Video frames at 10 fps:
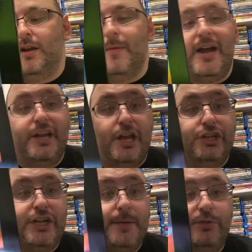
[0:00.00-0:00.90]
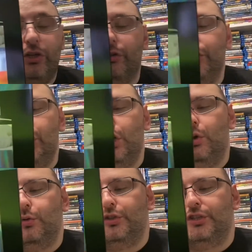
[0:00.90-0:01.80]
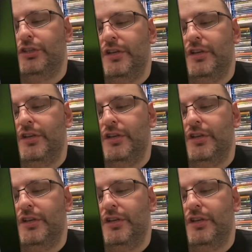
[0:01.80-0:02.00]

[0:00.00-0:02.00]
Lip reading: by James Earl Jones,